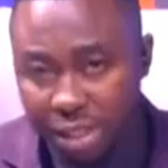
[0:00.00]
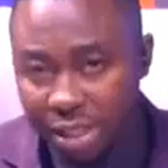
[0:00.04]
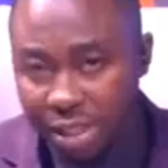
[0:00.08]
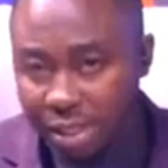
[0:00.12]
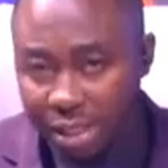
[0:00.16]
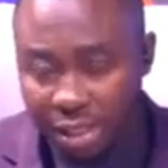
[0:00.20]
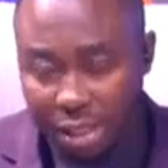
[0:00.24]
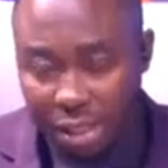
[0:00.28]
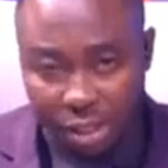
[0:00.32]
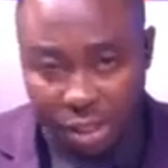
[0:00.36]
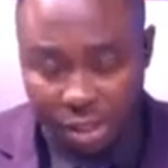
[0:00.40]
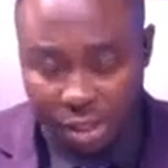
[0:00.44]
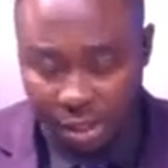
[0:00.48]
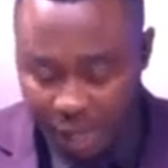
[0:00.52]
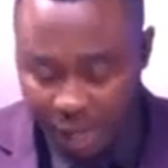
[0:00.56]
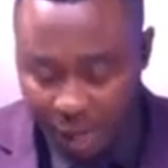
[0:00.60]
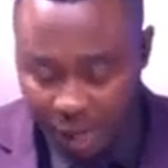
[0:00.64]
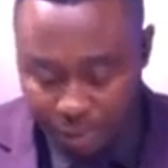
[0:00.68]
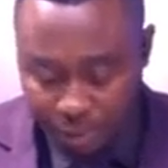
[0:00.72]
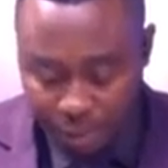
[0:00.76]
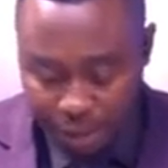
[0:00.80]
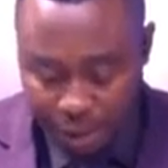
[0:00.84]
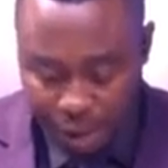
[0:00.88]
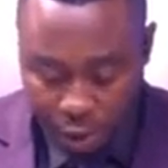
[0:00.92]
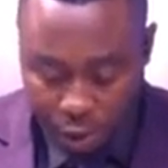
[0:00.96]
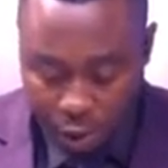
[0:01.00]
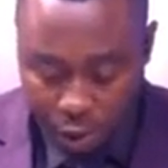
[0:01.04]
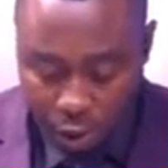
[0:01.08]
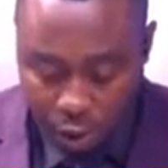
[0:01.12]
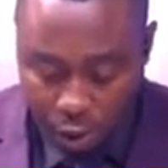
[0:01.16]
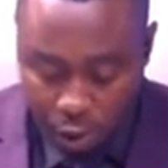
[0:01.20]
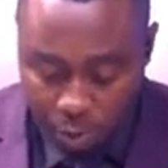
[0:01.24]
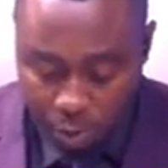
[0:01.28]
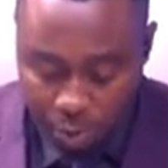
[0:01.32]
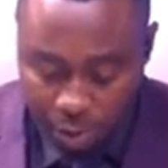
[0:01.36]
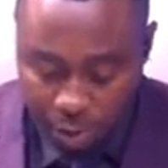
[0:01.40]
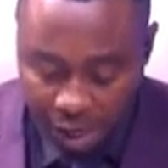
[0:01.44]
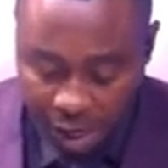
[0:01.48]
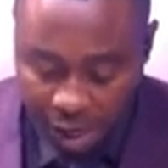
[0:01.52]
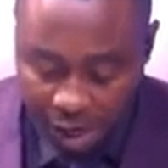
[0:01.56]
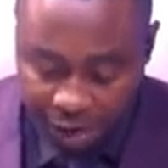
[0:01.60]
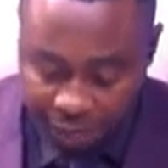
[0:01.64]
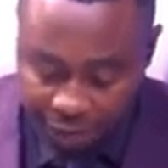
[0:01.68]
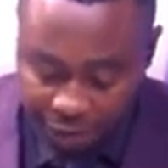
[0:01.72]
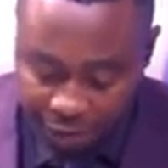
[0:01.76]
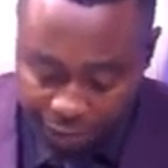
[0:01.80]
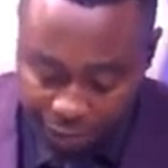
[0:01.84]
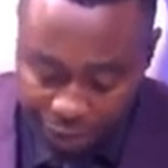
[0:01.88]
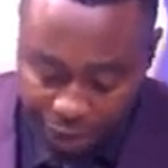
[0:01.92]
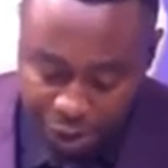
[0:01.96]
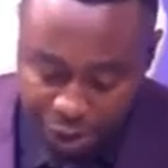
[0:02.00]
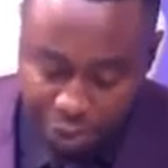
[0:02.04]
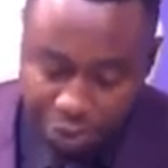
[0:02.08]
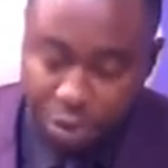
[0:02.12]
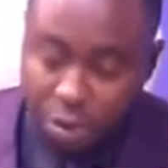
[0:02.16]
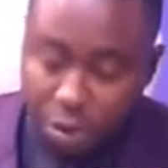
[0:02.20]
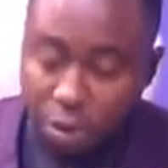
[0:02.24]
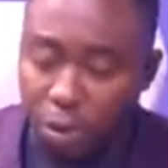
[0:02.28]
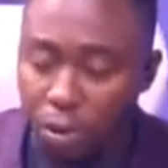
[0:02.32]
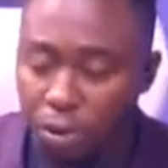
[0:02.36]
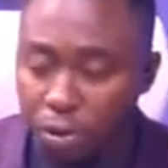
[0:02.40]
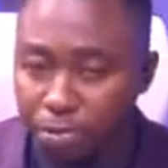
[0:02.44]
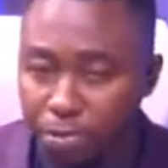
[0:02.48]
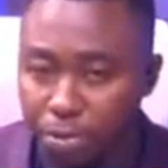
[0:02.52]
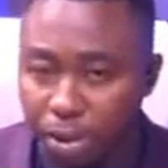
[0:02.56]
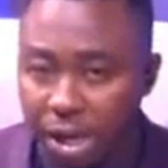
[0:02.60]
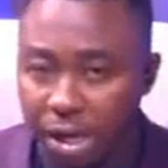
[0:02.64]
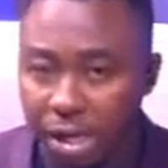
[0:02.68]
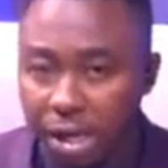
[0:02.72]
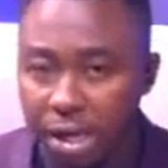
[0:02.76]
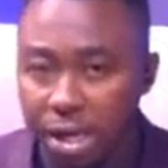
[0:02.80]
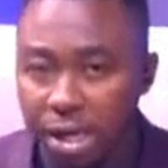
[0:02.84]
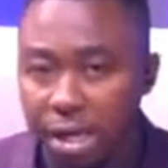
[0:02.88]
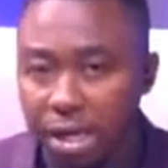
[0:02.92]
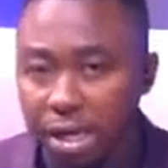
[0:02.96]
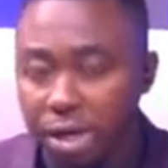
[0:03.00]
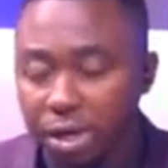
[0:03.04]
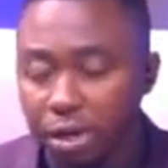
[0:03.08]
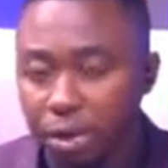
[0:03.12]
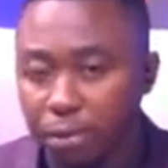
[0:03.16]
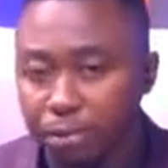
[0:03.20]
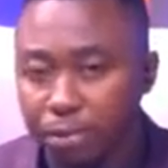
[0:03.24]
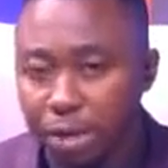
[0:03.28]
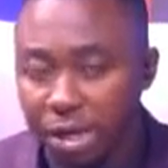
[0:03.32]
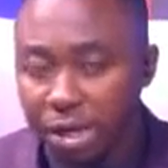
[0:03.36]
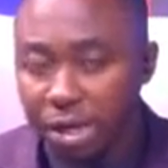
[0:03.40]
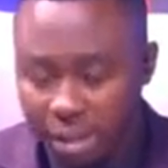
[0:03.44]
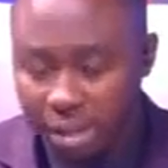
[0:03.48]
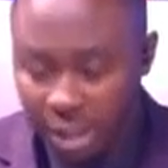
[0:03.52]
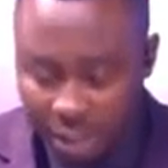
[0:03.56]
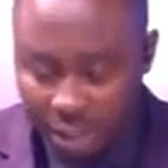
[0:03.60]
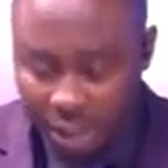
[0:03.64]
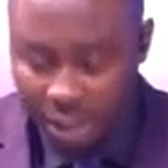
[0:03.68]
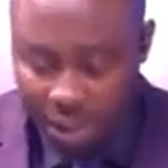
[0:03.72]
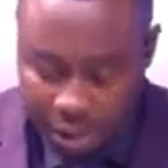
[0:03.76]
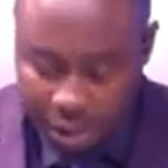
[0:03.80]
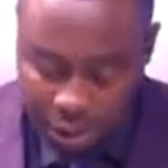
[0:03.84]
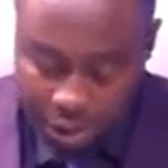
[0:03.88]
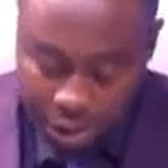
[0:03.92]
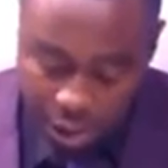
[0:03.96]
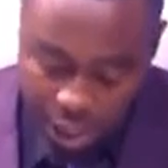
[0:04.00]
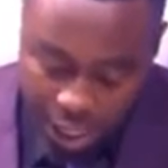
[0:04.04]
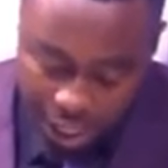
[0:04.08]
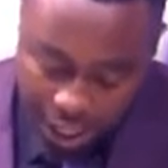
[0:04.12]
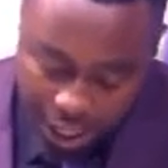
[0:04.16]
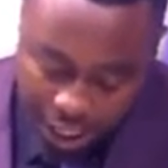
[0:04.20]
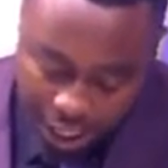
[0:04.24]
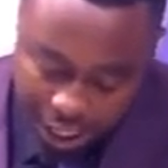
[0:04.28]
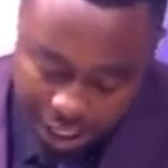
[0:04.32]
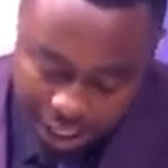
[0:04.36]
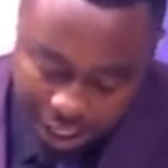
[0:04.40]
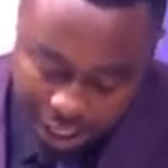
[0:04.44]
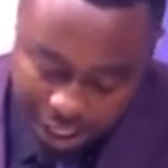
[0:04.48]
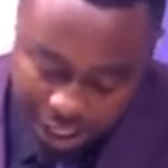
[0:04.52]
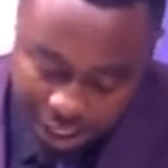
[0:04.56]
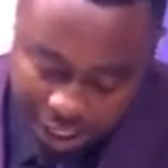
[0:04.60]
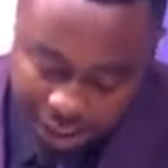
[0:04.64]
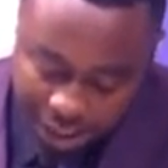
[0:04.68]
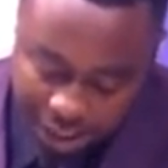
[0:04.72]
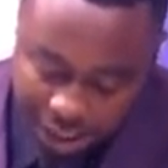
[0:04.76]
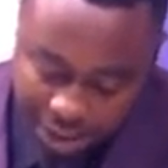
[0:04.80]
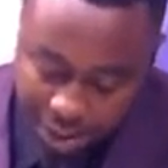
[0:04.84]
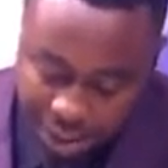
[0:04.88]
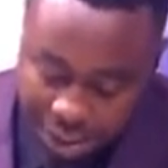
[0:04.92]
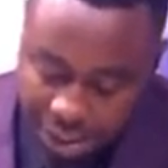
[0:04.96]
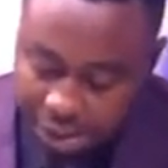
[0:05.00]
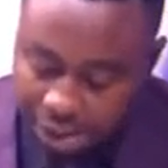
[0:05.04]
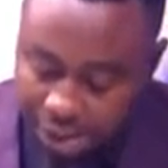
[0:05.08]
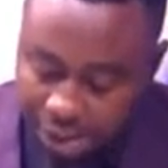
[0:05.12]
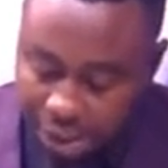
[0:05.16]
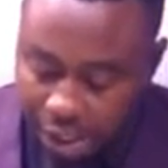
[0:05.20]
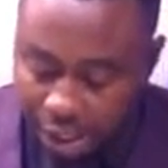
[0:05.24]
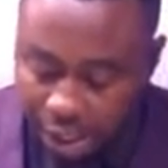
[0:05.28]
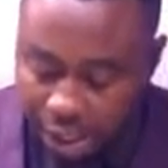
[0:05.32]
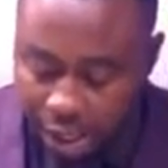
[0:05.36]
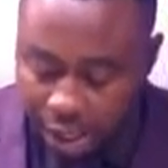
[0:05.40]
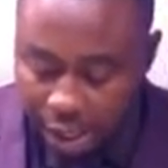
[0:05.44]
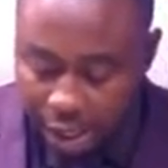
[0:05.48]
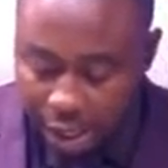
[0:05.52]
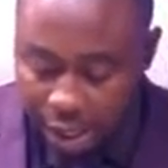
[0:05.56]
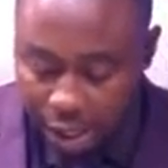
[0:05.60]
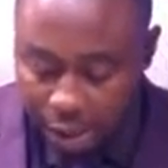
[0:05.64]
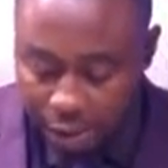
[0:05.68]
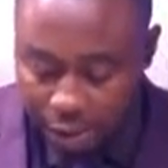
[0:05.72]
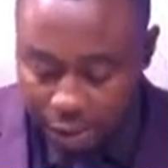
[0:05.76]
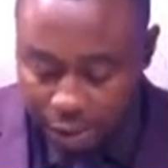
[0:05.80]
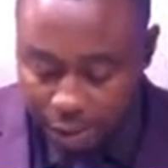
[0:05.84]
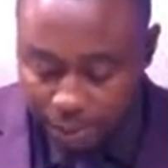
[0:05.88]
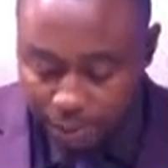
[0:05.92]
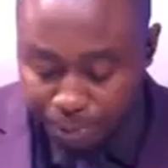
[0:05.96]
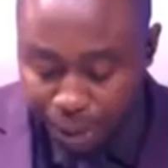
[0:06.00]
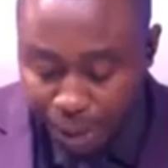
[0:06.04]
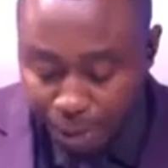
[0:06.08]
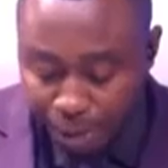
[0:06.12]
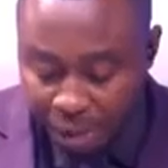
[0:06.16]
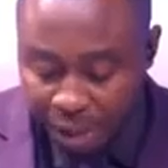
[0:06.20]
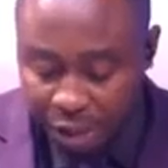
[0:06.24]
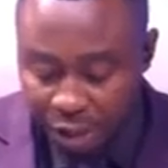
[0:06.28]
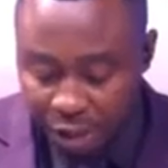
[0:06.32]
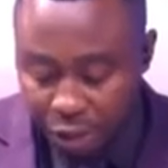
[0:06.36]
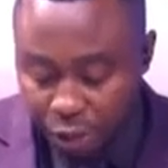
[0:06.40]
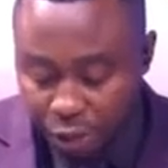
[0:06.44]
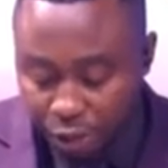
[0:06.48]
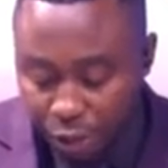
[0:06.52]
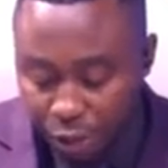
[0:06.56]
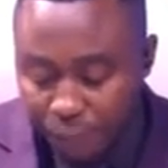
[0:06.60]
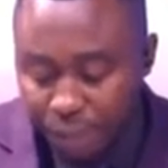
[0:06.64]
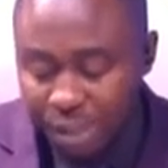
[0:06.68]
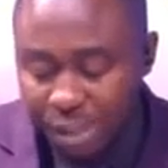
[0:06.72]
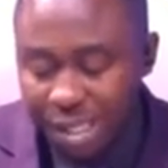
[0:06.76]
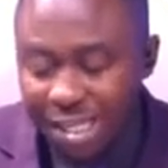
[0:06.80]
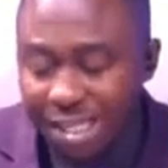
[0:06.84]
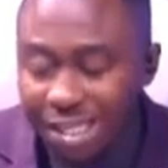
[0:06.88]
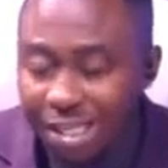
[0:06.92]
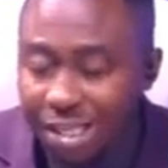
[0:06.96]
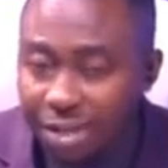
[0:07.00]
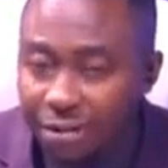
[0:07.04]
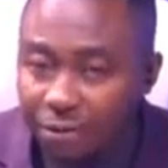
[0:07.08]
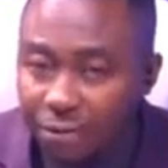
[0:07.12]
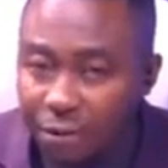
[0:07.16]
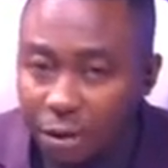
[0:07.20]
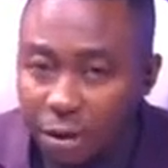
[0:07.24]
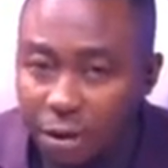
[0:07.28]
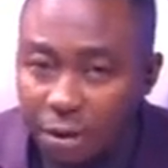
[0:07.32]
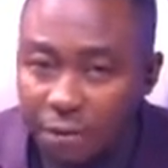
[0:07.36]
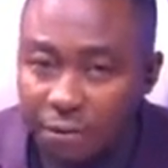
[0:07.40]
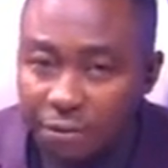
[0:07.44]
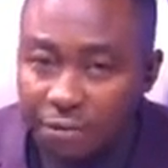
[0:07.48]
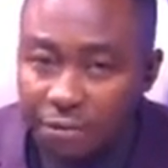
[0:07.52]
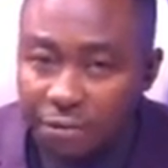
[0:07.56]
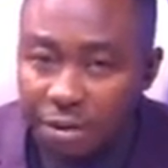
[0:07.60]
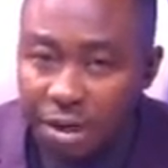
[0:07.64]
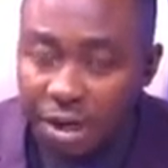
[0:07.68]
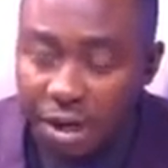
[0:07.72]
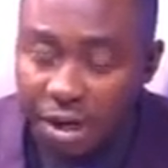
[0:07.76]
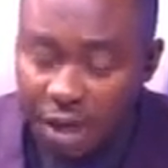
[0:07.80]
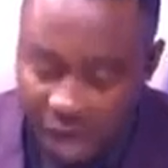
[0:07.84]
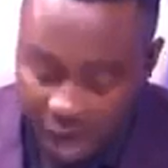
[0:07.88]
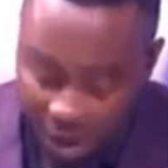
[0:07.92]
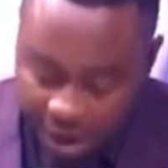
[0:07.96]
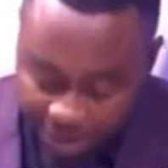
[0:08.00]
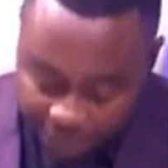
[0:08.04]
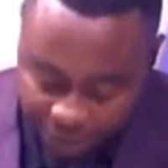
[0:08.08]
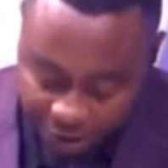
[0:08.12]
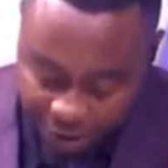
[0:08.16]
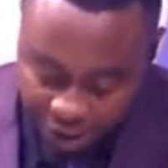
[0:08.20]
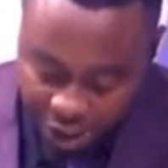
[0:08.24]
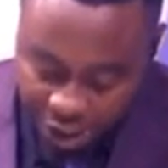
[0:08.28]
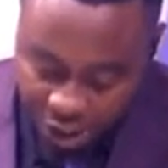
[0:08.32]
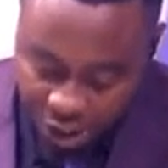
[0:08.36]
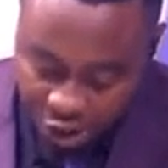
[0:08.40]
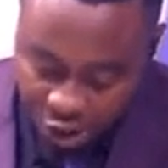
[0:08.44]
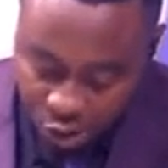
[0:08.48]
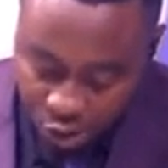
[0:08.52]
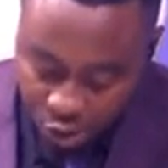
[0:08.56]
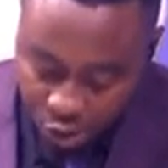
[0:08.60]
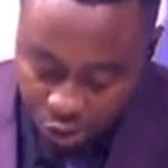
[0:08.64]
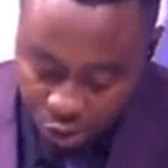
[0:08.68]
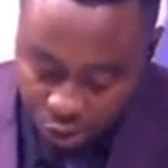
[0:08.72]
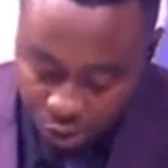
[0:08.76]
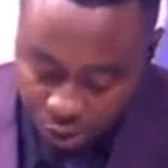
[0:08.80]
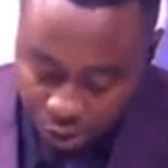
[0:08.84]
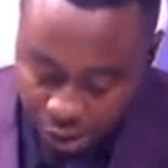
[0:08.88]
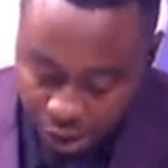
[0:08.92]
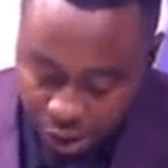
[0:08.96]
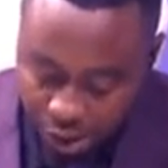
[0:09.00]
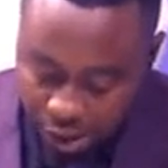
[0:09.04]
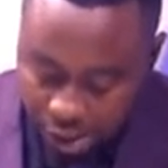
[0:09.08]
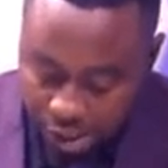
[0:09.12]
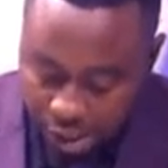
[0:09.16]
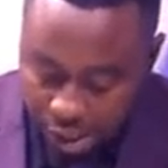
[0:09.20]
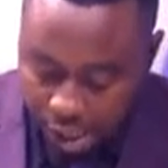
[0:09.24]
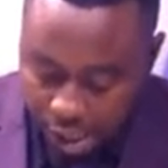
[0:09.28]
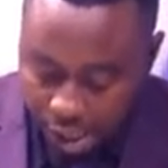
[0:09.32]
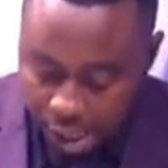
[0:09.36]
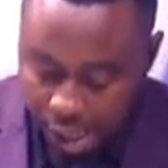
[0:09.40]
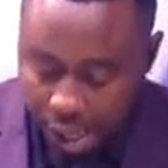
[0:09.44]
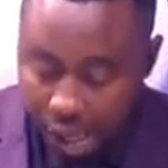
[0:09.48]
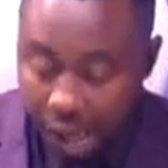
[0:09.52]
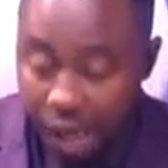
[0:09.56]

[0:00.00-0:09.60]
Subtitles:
recently just came back home after being recalled by, President, Hakainde Hichilema. He's a permanent representative of the African Union.